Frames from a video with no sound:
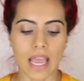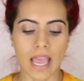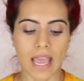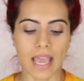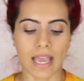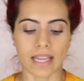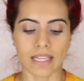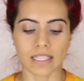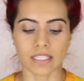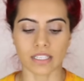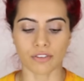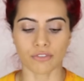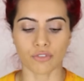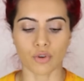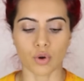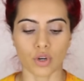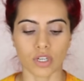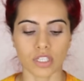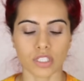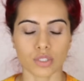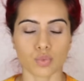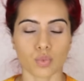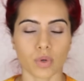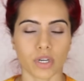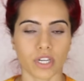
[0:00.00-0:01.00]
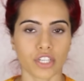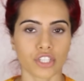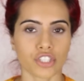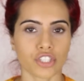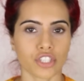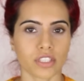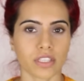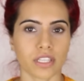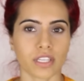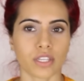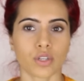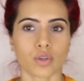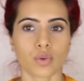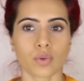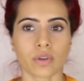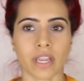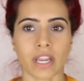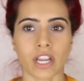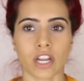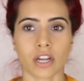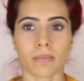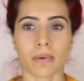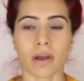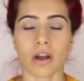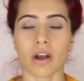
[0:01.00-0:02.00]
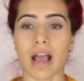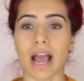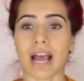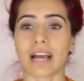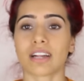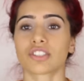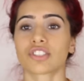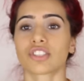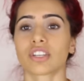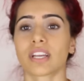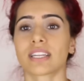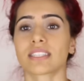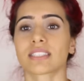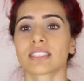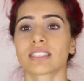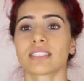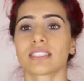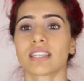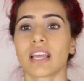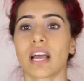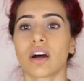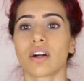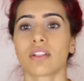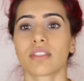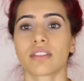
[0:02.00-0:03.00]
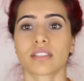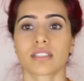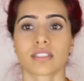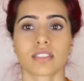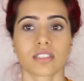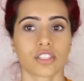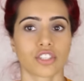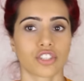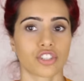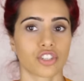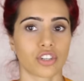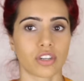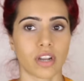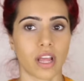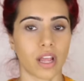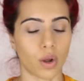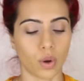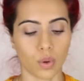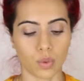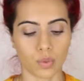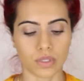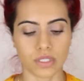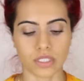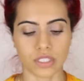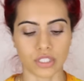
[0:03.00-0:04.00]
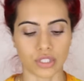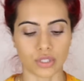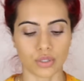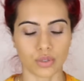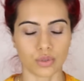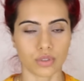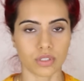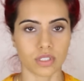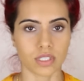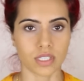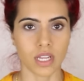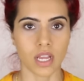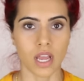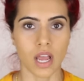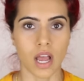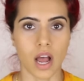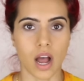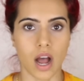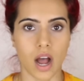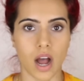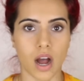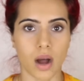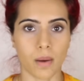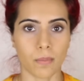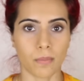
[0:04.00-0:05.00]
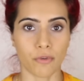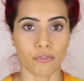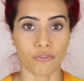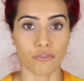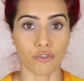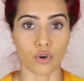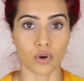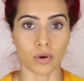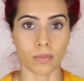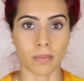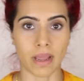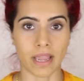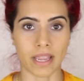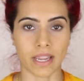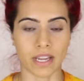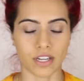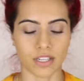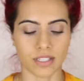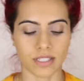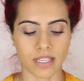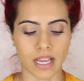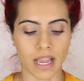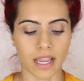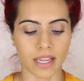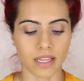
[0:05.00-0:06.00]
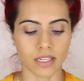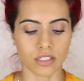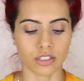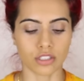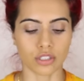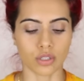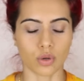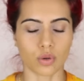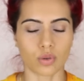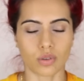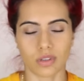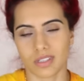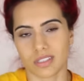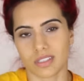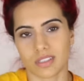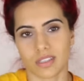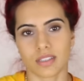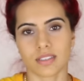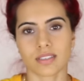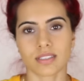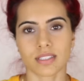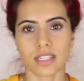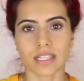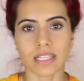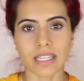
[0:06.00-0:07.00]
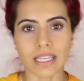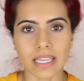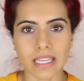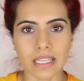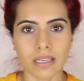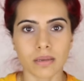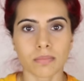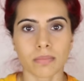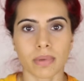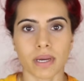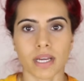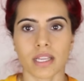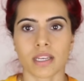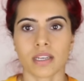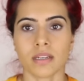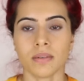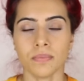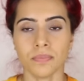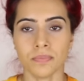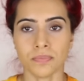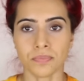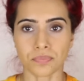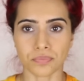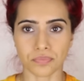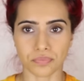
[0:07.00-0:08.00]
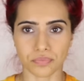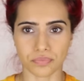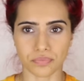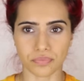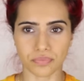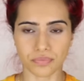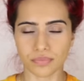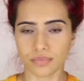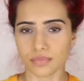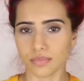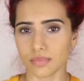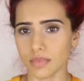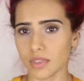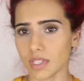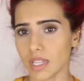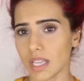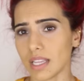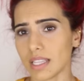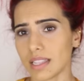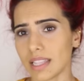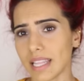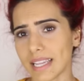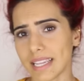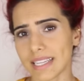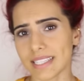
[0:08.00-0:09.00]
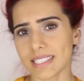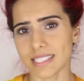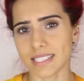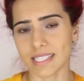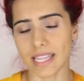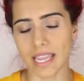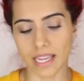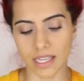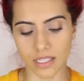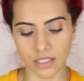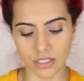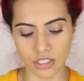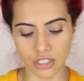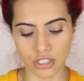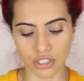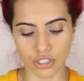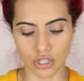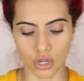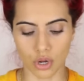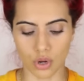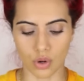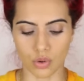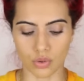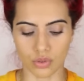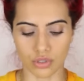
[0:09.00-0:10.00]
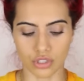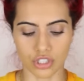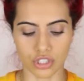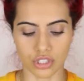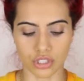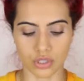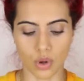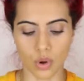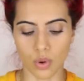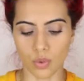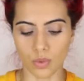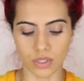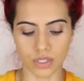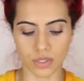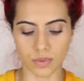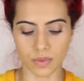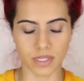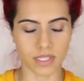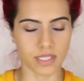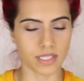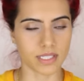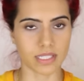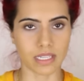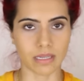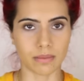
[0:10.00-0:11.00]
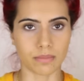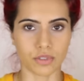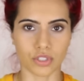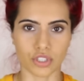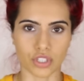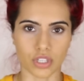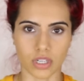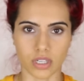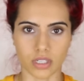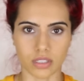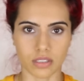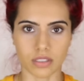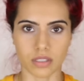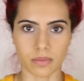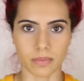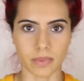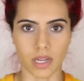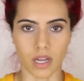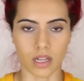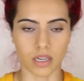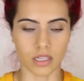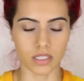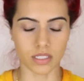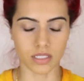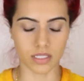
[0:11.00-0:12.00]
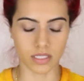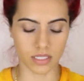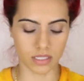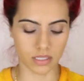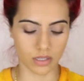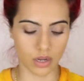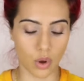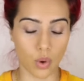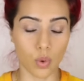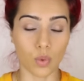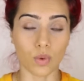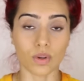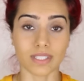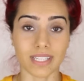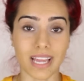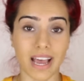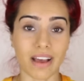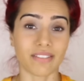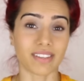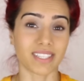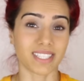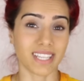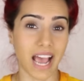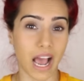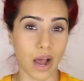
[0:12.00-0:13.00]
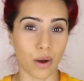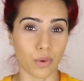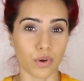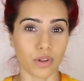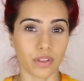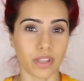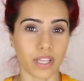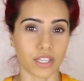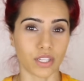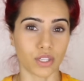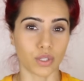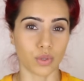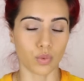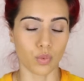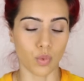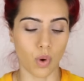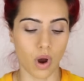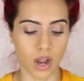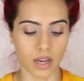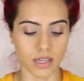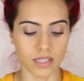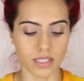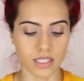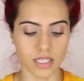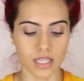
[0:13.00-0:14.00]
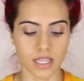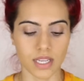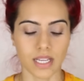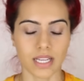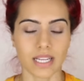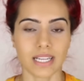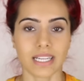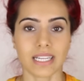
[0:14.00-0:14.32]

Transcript: And of course, wear a shirt that you don't care about. As you guys can tell, this is a shirt I always use for my hair dyeing. So it's clean, but... like it stains, so just always wear the same shirt, to be honest, and always have a towel that you want